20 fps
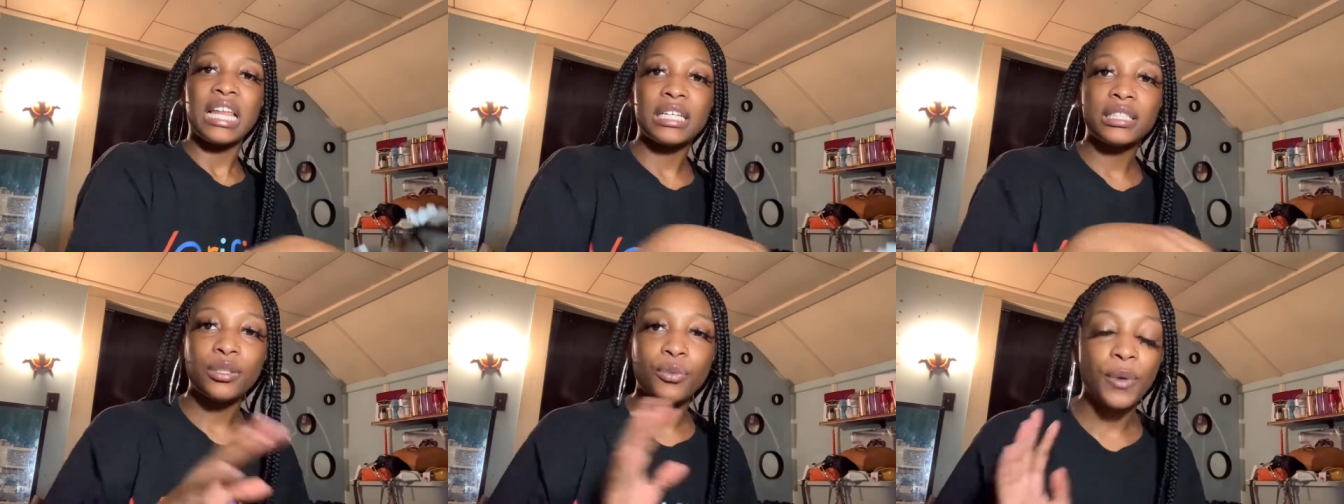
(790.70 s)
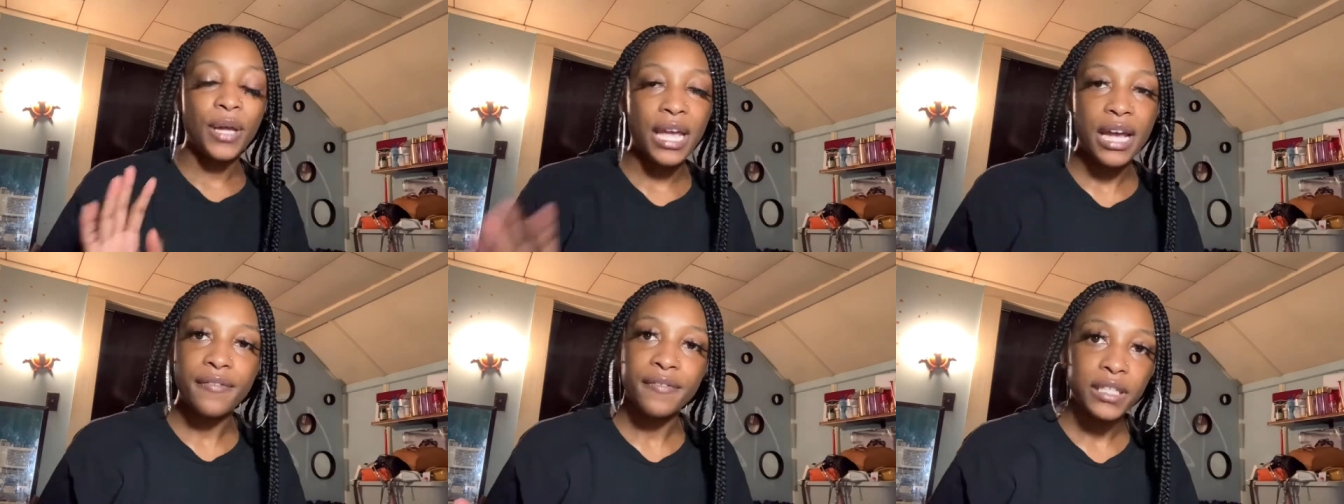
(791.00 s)
the
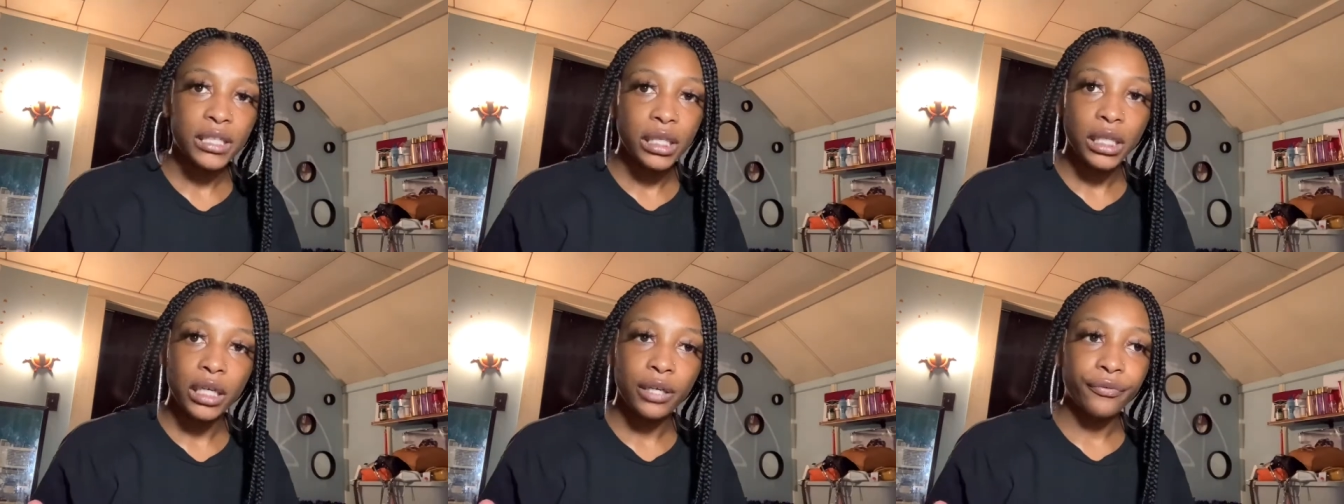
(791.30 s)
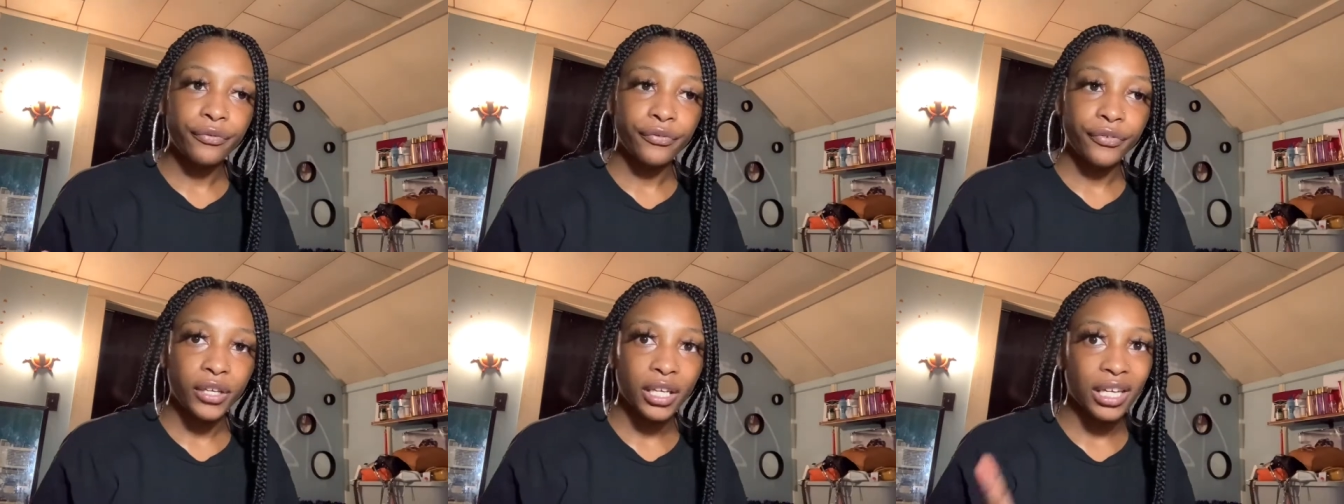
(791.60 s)
way everything
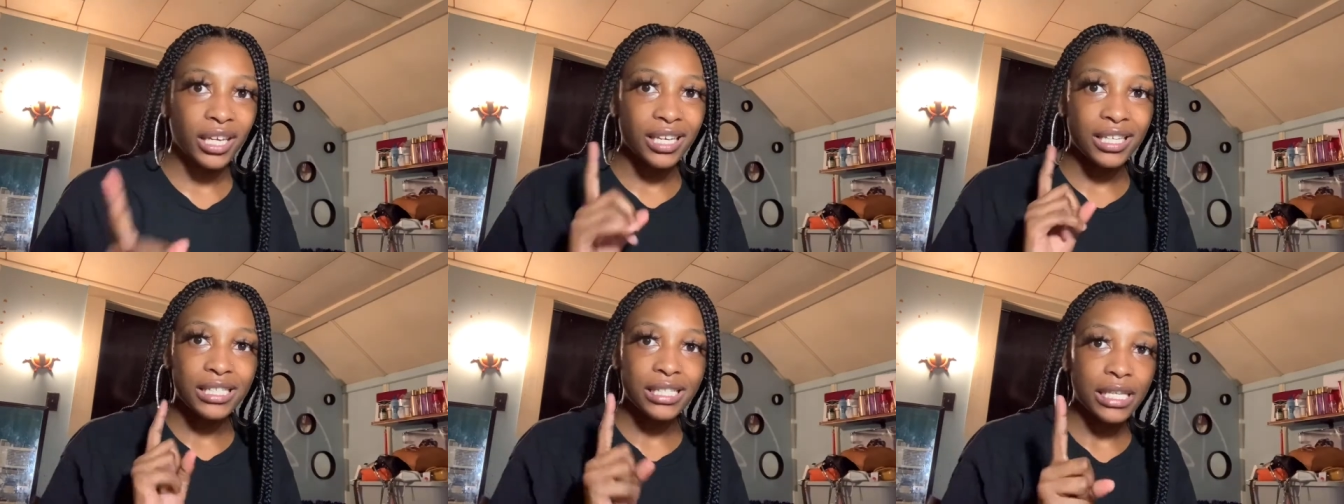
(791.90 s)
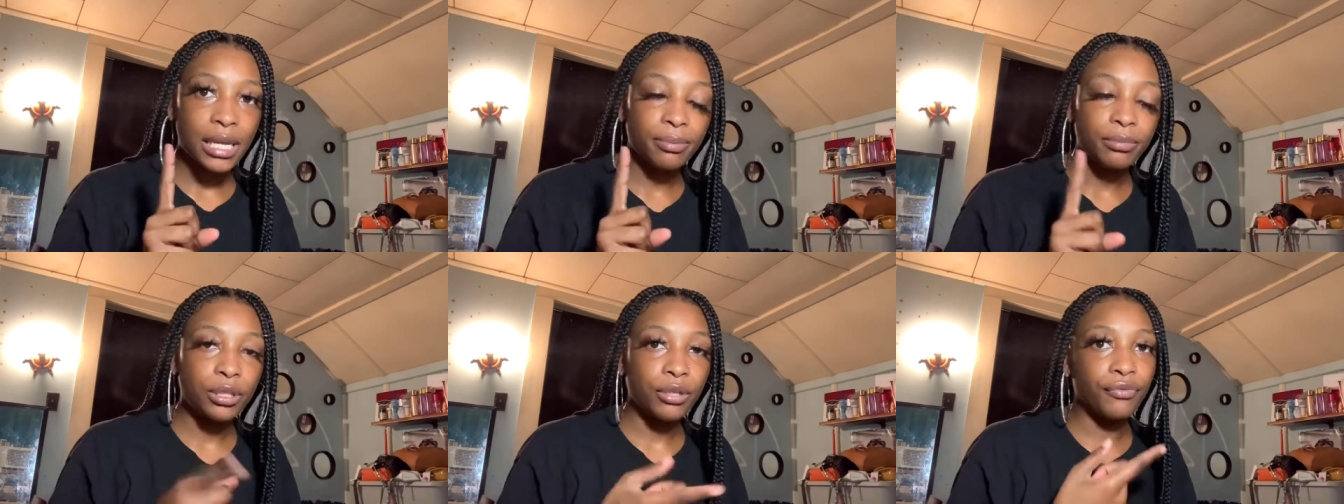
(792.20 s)
fit
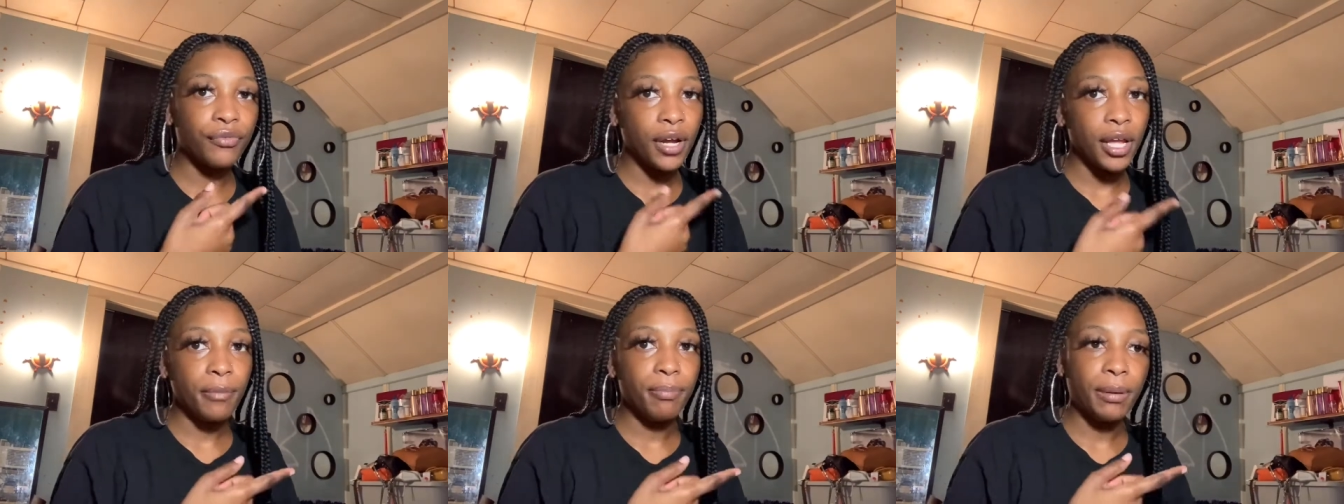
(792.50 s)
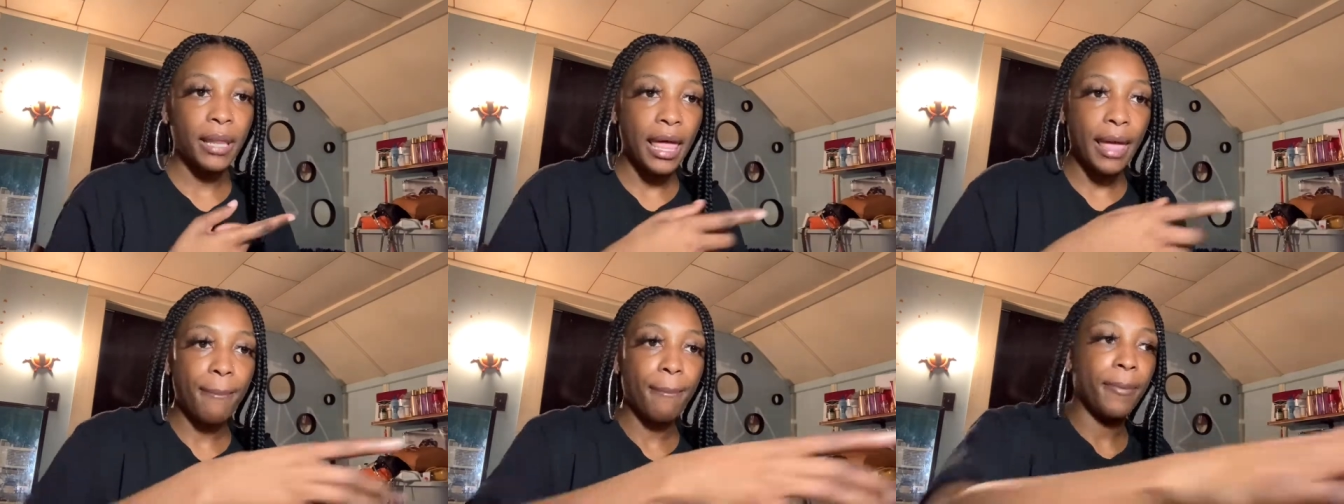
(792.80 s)
except the red
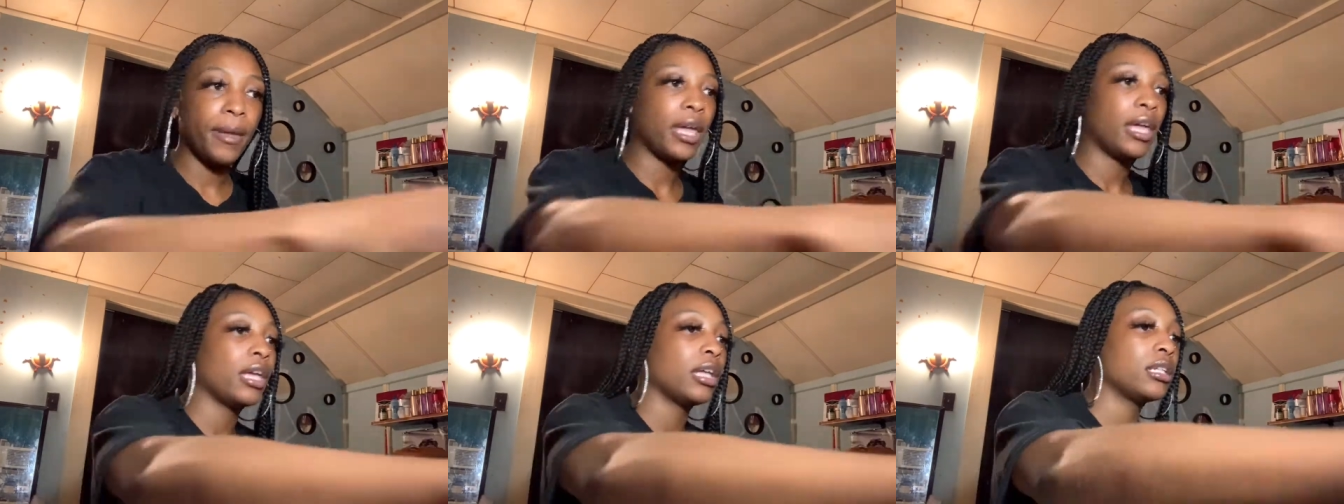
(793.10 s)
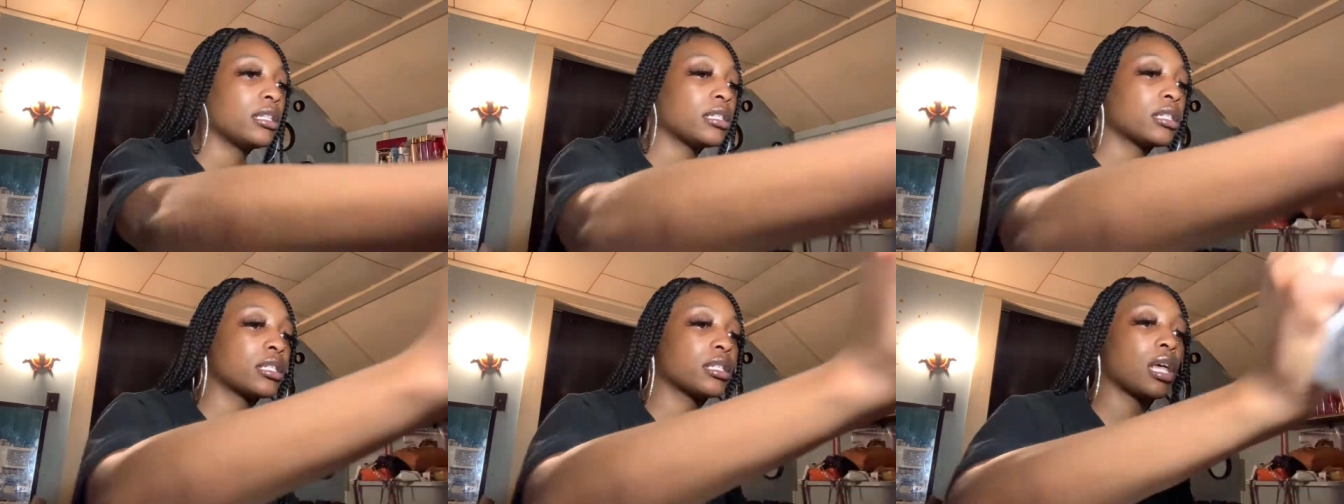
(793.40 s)
plaid
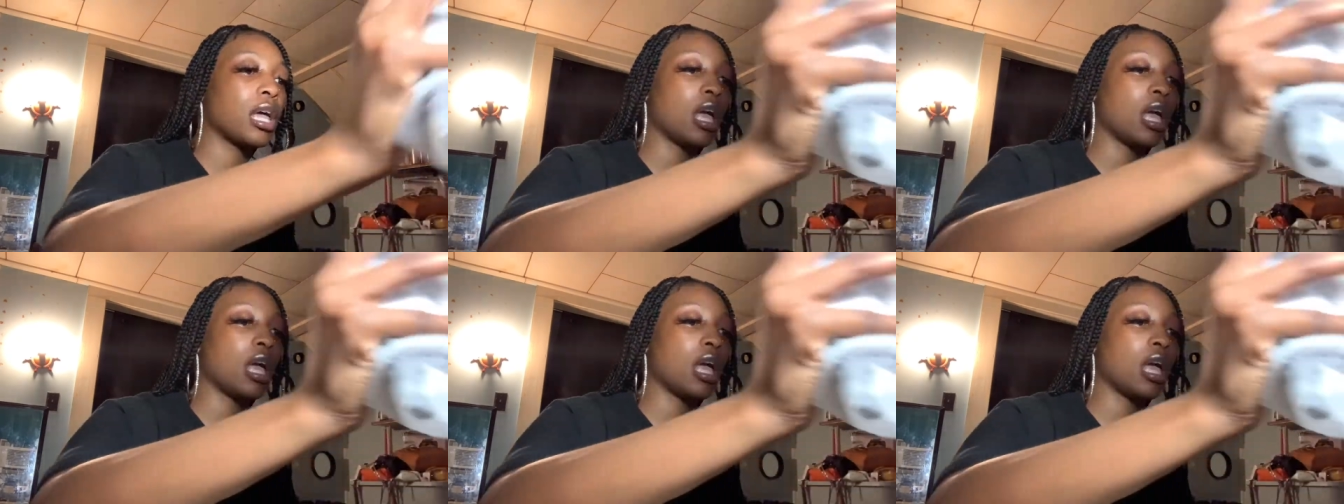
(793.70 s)
pants.